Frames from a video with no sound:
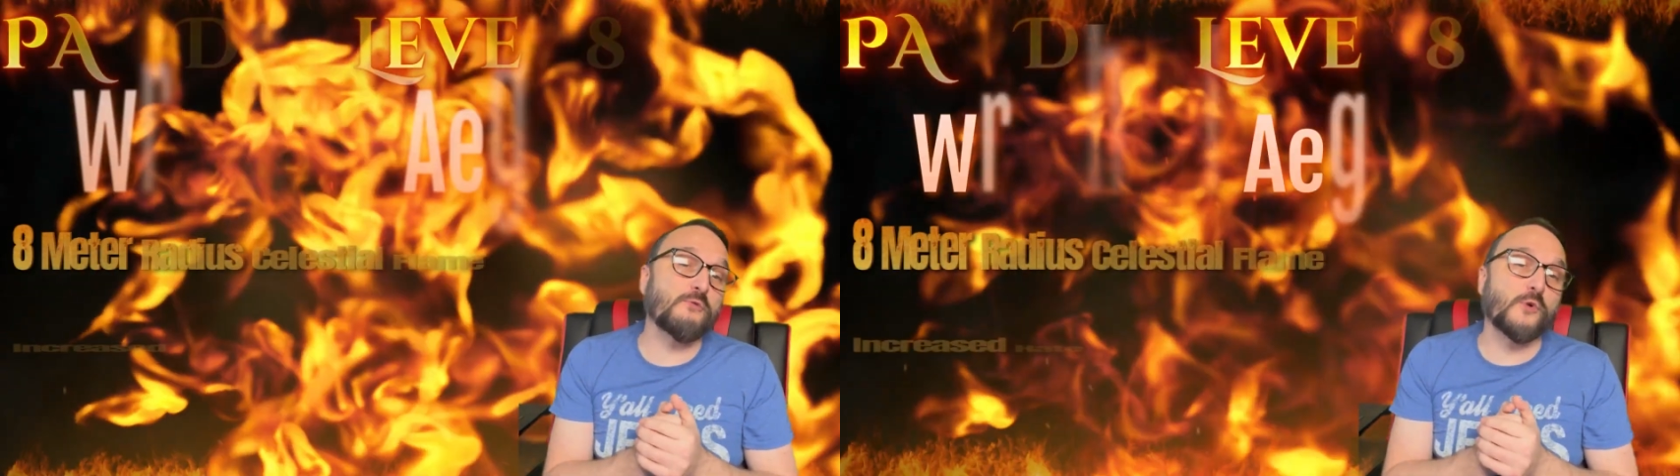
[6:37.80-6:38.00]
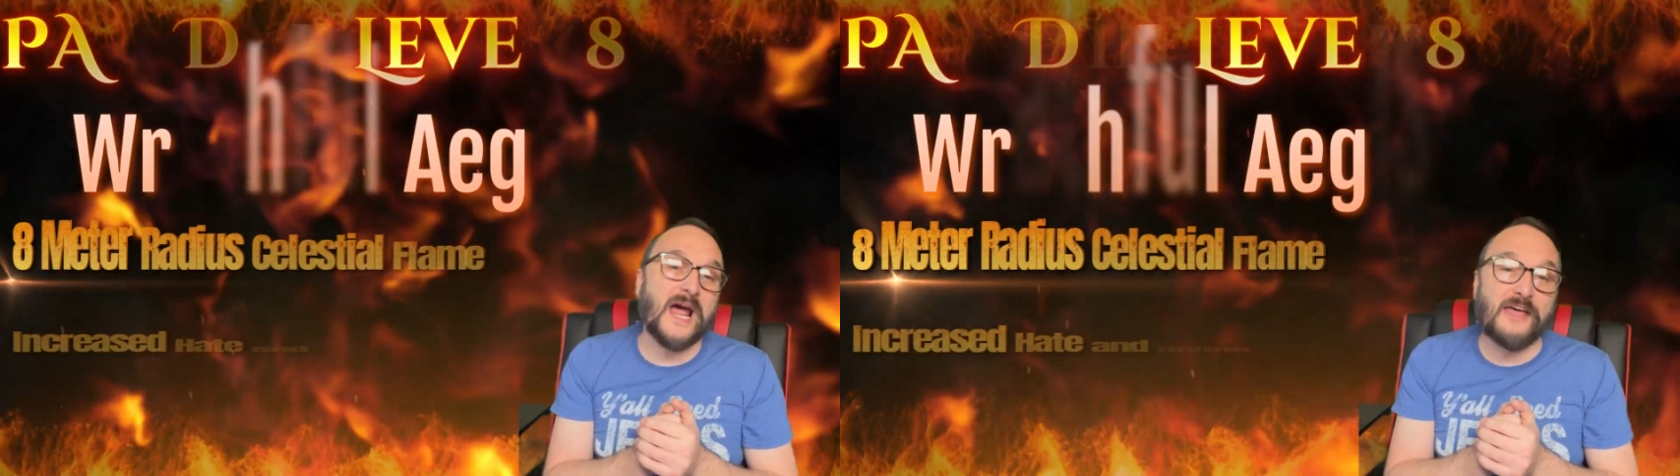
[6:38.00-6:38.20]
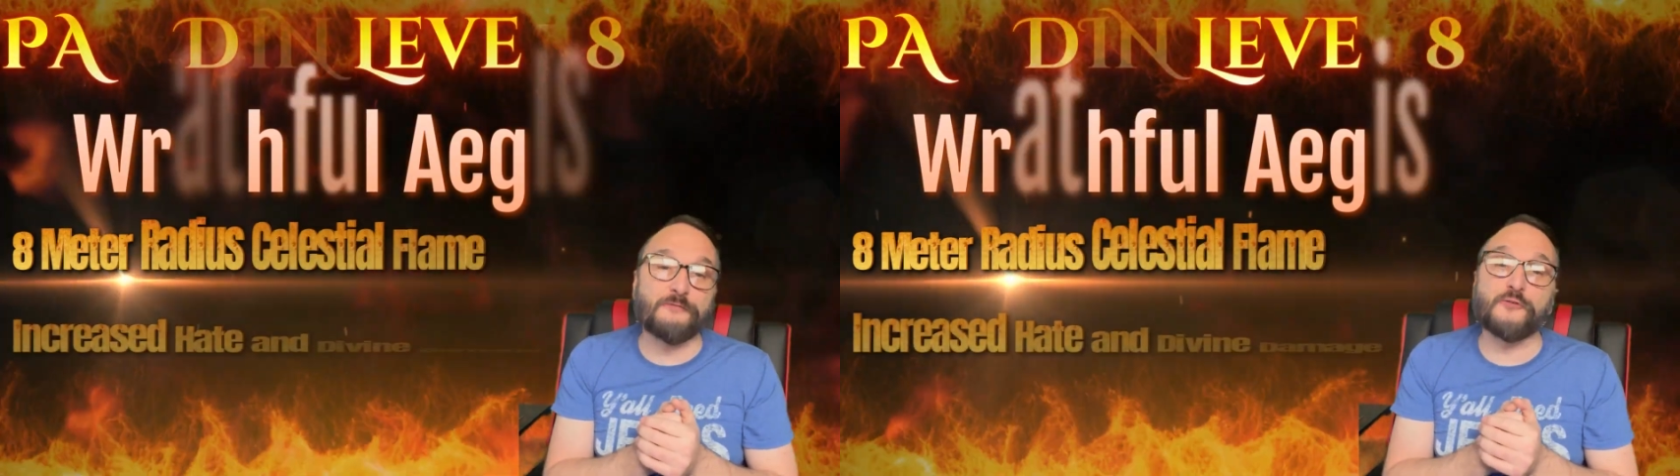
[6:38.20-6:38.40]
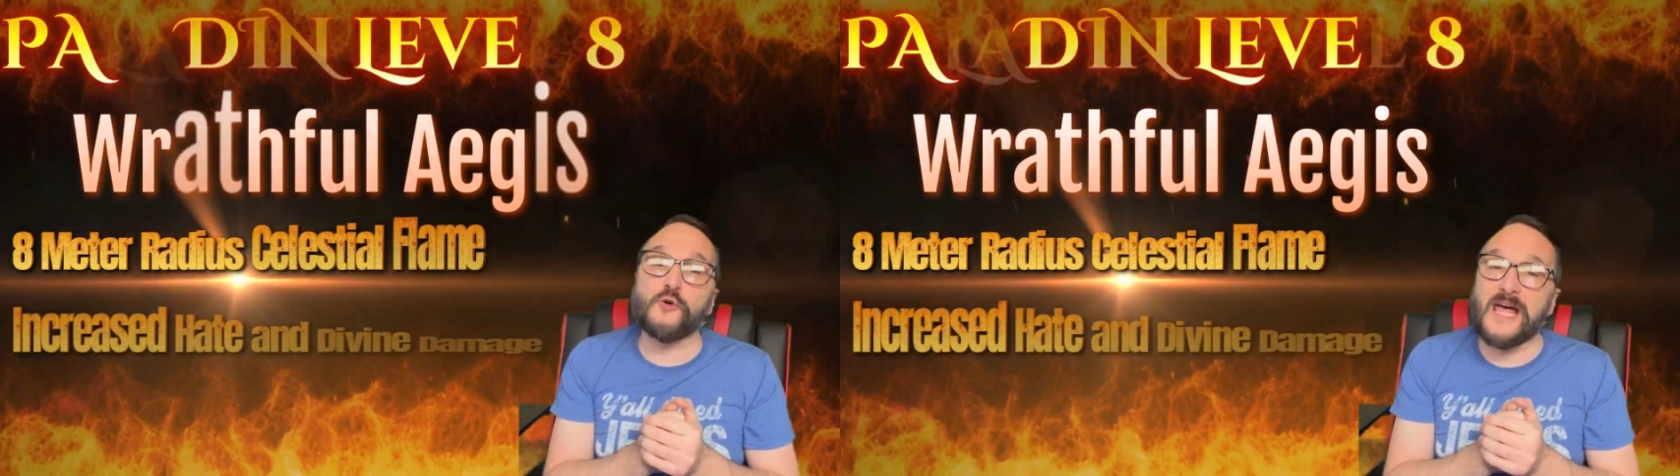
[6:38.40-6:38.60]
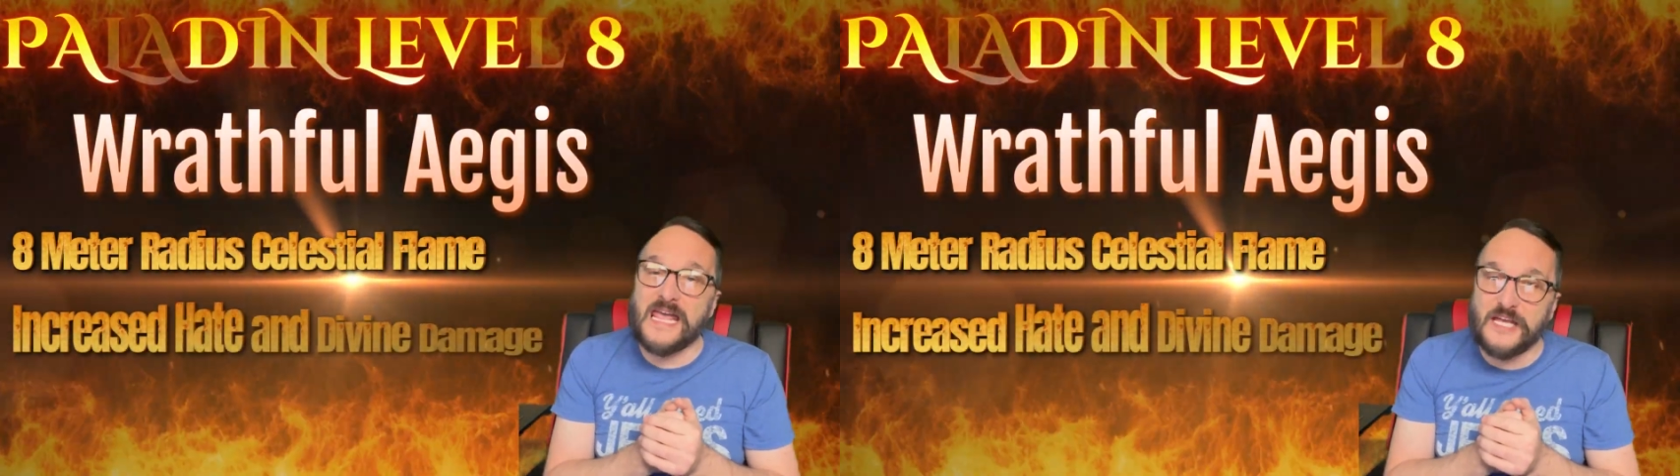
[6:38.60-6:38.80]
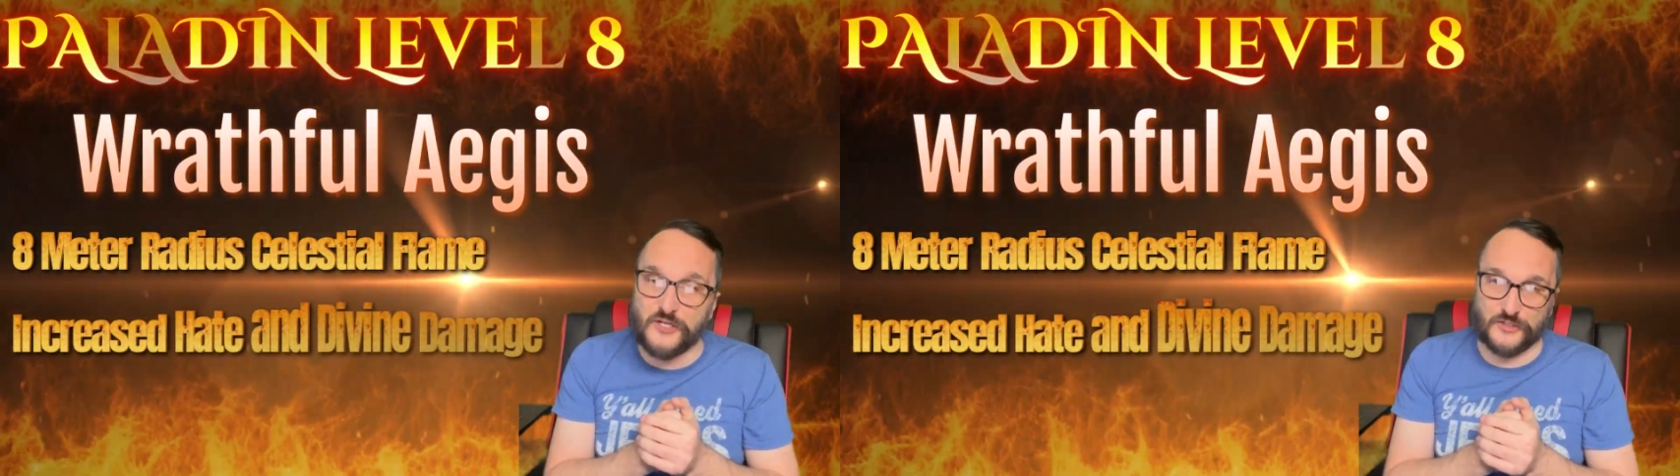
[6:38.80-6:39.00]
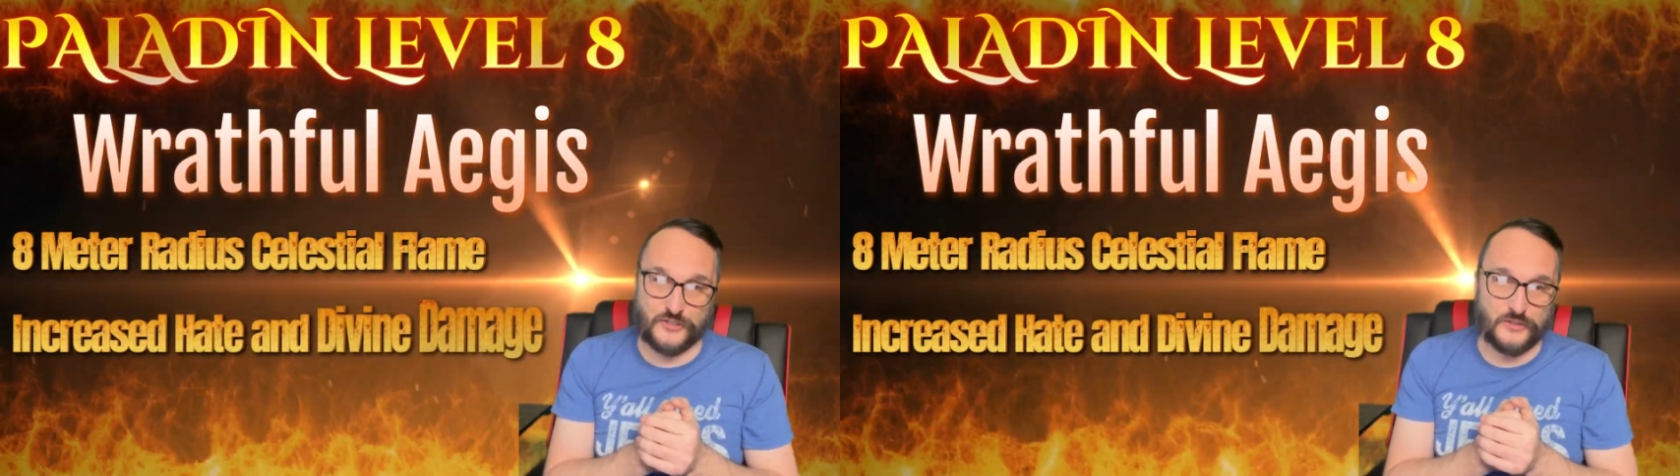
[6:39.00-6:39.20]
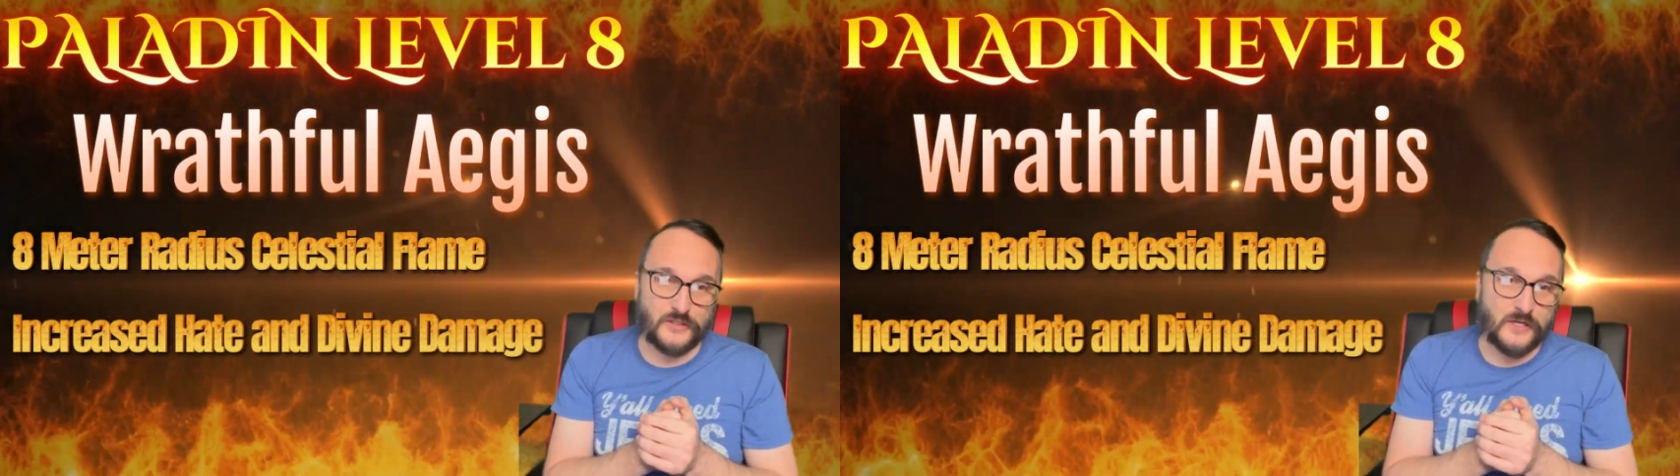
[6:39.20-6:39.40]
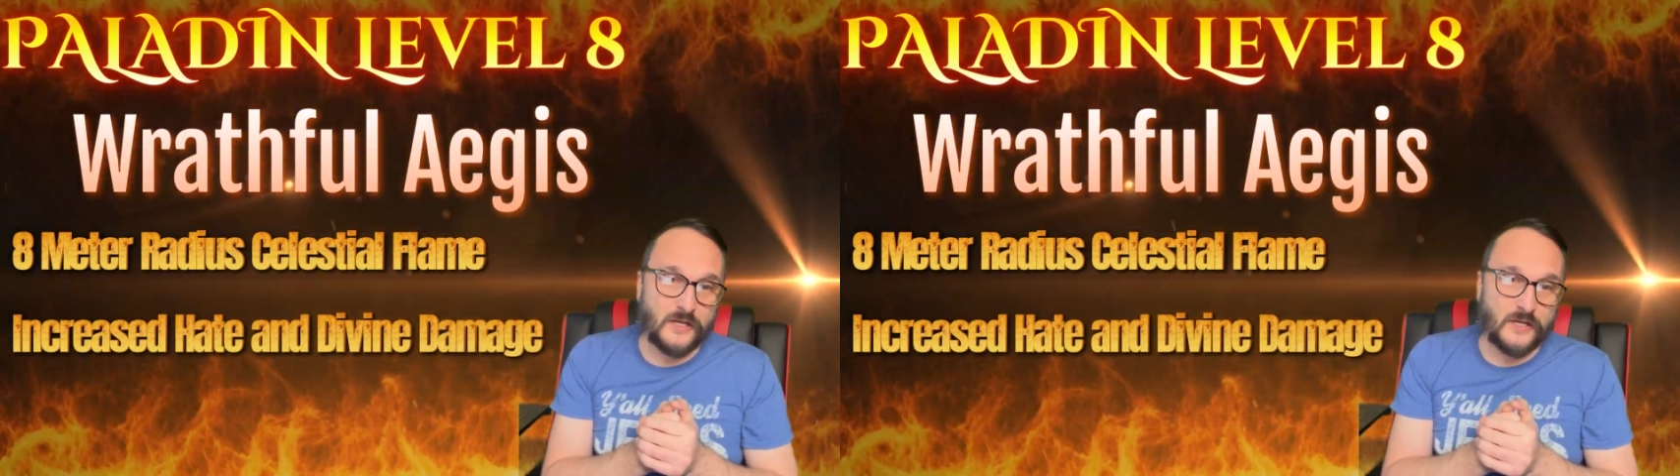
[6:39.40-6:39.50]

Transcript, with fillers: Wrathful Aegis.